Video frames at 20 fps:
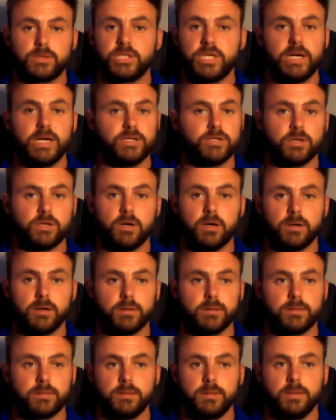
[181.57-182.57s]
change your
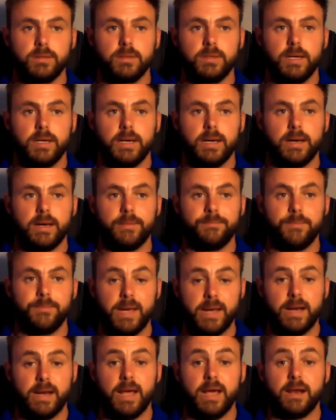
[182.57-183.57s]
garden. And
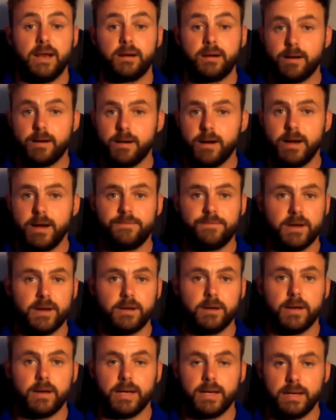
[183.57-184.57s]
add great
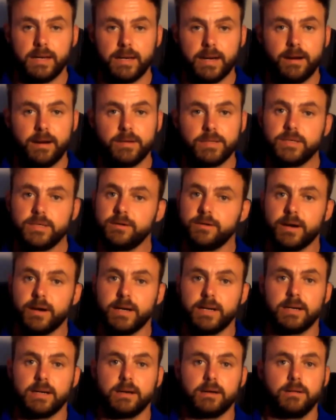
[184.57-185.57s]
value, I can guarantee you
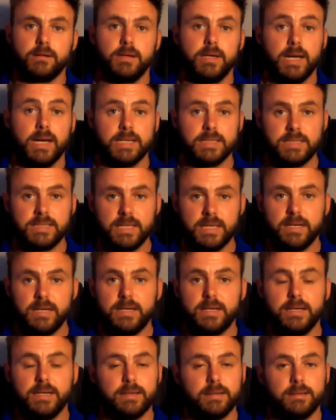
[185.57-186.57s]
right now.
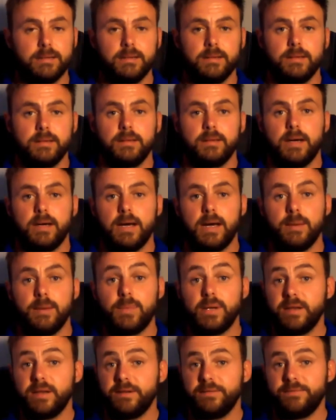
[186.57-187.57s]
Aesthetically, I
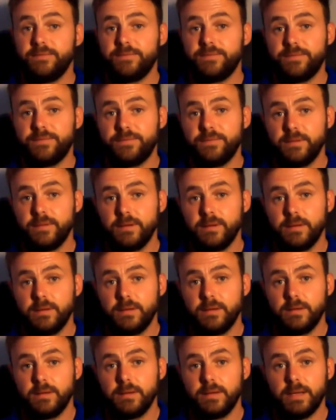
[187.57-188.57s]
believe
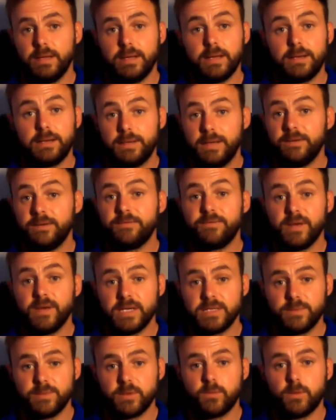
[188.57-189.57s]

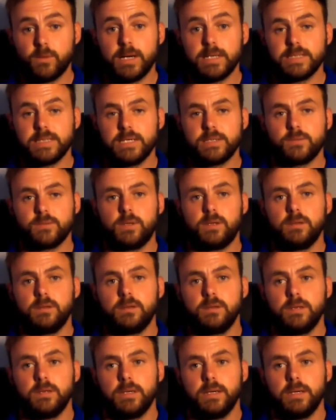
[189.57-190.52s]
investment-wise as well,